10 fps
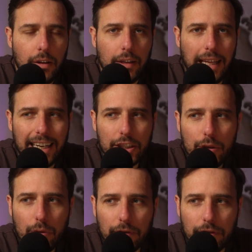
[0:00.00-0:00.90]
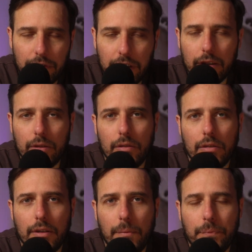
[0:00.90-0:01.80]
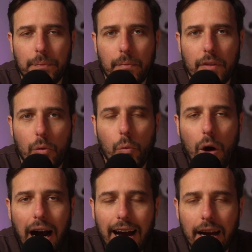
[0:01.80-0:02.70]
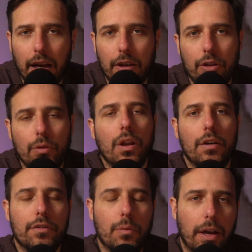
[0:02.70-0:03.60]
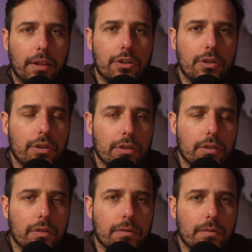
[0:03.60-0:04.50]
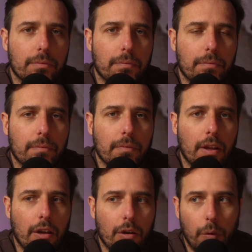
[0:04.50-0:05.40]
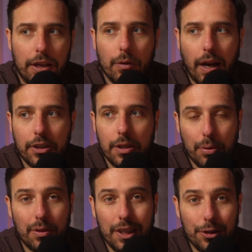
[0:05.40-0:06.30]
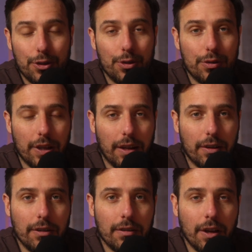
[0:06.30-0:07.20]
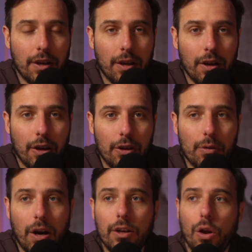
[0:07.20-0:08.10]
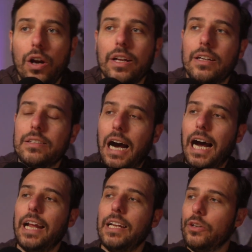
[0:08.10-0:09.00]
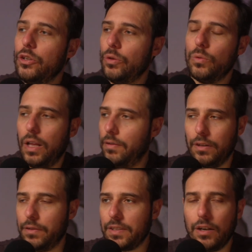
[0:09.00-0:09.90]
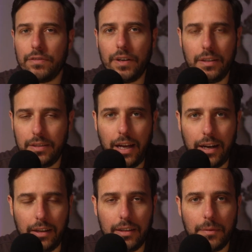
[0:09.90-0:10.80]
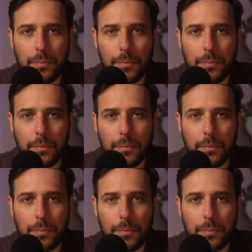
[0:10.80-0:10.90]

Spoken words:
they actually reveal why you love the way that you do. When you actually put these two together, you unlock an entirely new level of self-understanding,